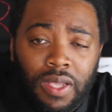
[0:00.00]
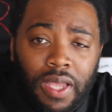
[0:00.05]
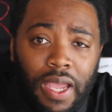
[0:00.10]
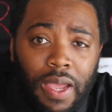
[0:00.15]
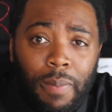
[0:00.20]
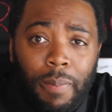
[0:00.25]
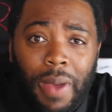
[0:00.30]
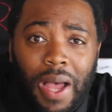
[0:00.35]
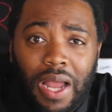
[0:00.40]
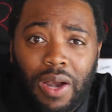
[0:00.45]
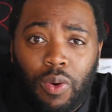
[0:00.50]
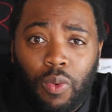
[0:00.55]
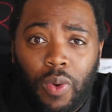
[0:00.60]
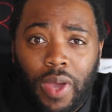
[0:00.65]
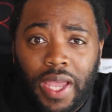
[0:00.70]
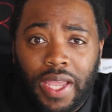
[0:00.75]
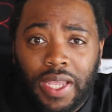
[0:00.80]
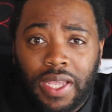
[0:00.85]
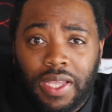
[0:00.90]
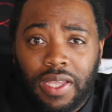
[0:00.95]
And by the
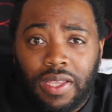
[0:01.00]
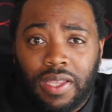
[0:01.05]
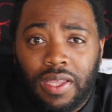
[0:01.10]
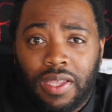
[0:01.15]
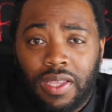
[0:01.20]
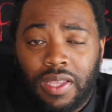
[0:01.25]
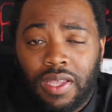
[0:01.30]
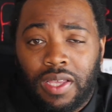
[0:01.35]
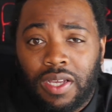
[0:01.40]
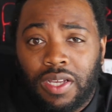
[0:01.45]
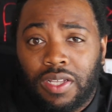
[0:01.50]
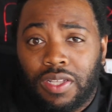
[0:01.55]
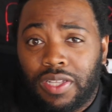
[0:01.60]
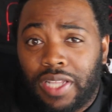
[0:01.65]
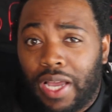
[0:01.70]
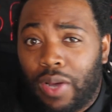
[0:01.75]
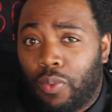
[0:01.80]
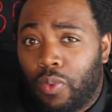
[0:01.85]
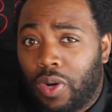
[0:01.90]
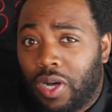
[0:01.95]
way,
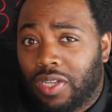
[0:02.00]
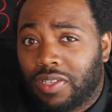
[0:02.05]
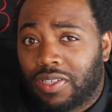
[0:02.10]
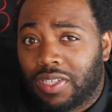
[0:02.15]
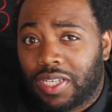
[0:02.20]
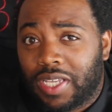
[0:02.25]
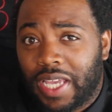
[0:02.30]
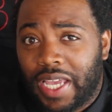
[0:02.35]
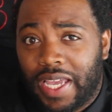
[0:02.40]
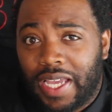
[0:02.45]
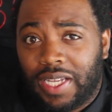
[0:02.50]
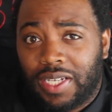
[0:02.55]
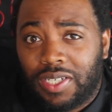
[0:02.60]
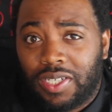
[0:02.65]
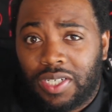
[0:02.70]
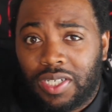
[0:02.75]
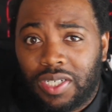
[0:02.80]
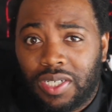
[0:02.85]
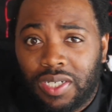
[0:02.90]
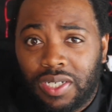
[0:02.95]
that was a
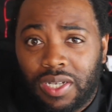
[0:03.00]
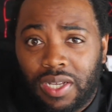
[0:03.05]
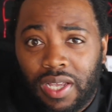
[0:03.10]
catch.